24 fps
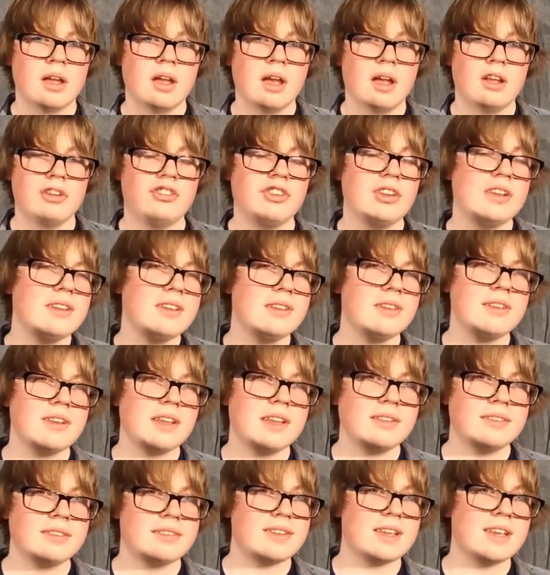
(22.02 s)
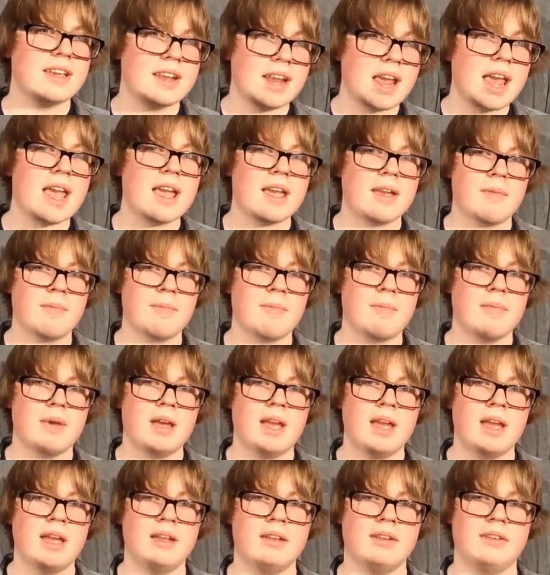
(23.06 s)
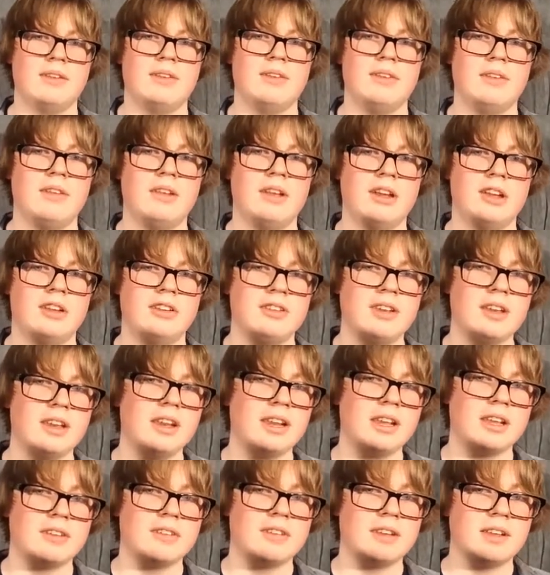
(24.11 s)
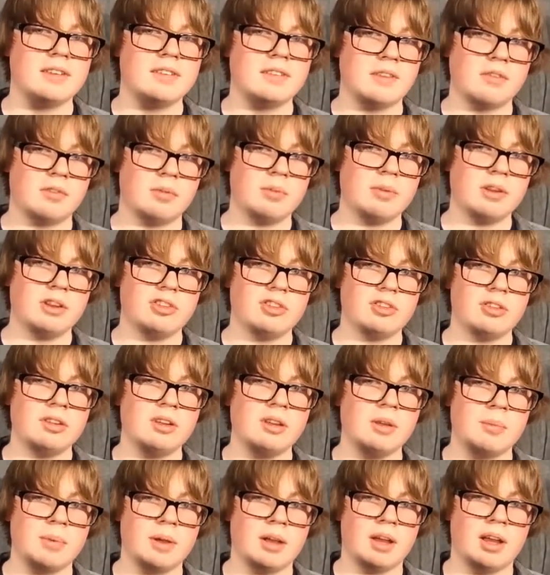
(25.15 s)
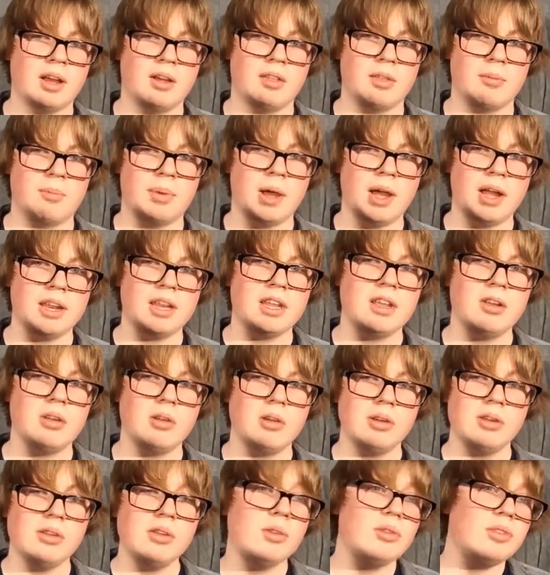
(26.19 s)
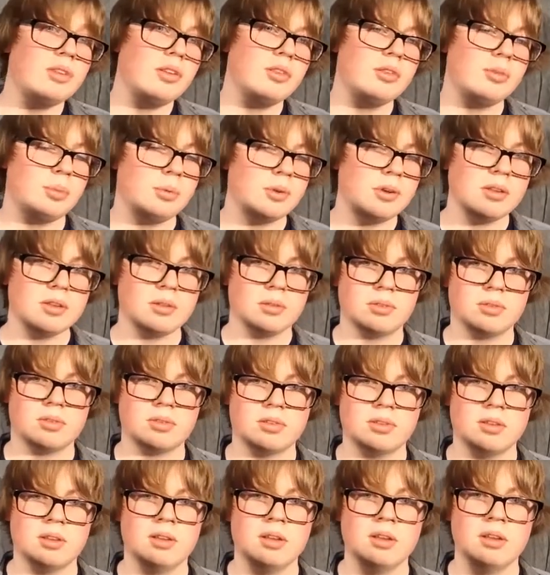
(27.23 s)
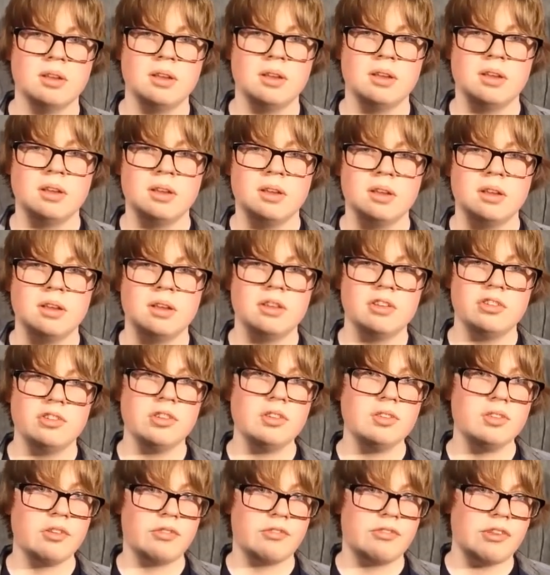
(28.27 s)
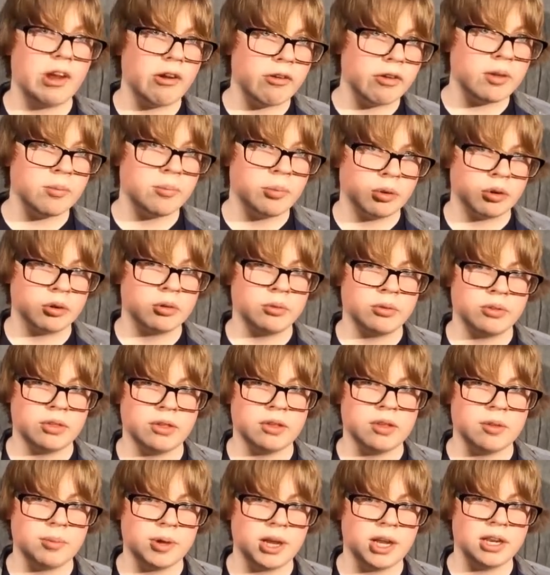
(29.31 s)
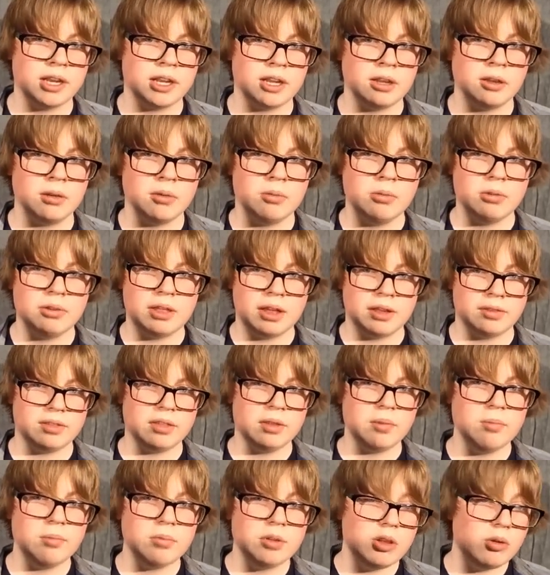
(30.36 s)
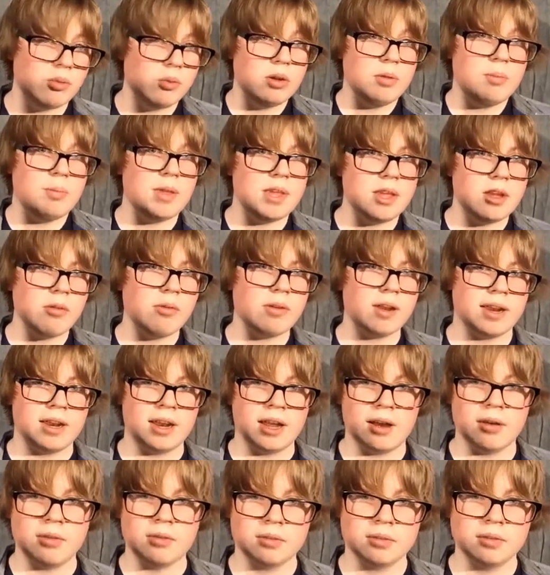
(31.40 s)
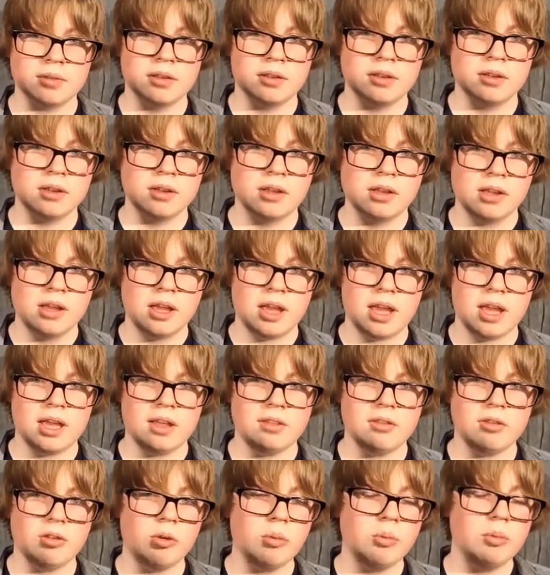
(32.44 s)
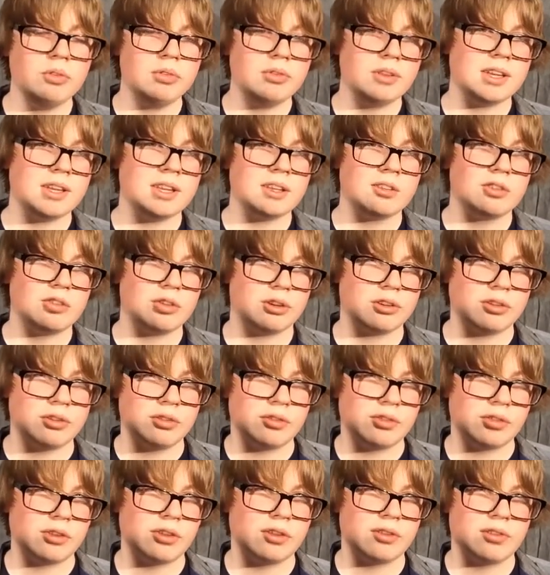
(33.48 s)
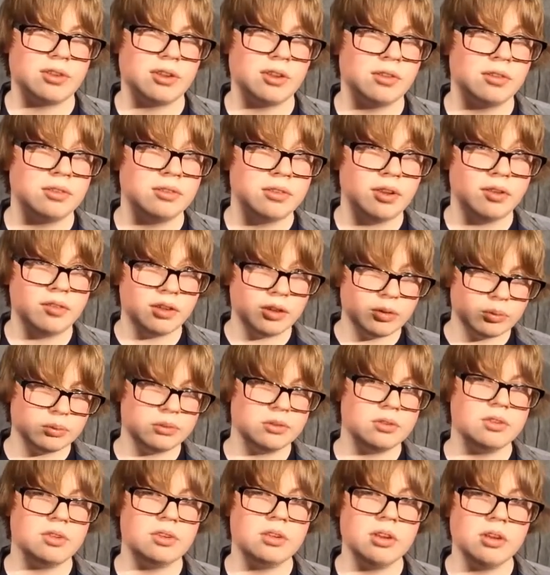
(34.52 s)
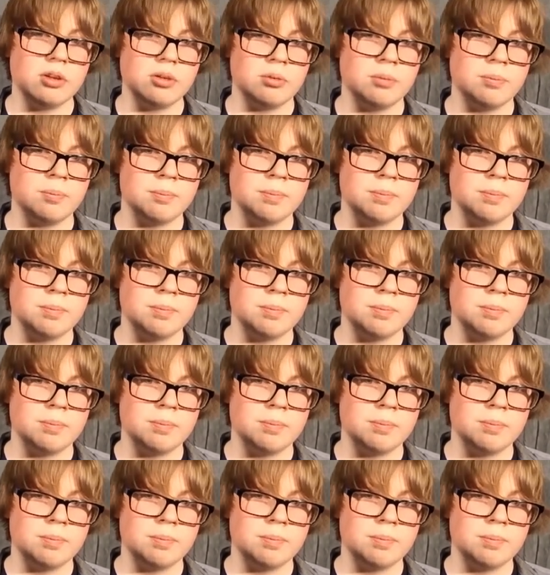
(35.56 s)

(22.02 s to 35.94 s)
A gene contains DNA, and DNA contains information about how the body or new cells are produced. Genes are very important within the body. Without them, you wouldn't be here right now. And they're almost like instructions for the cell, telling you what to do.